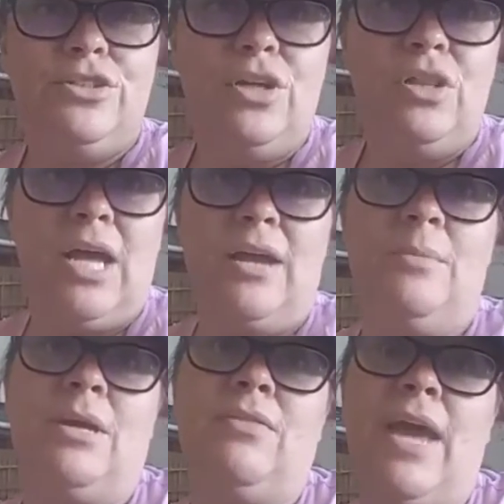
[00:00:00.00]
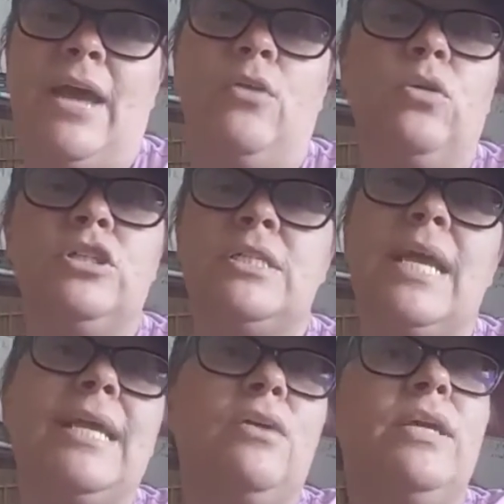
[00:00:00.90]
a lot about that, or just
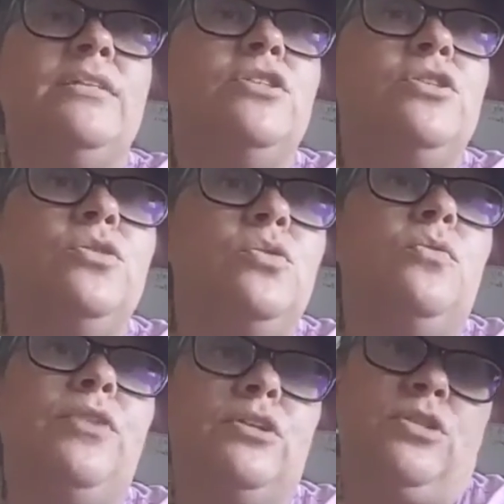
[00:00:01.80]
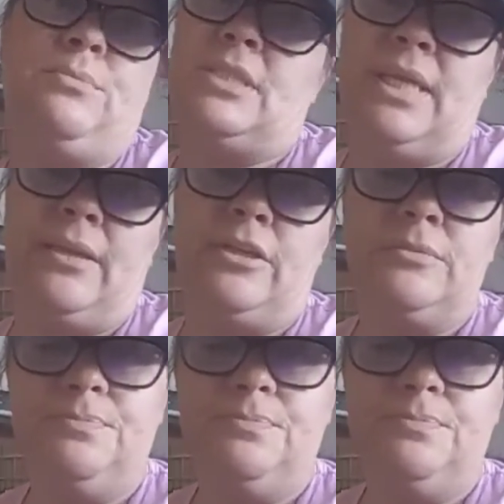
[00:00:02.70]
hang out and do field trips together.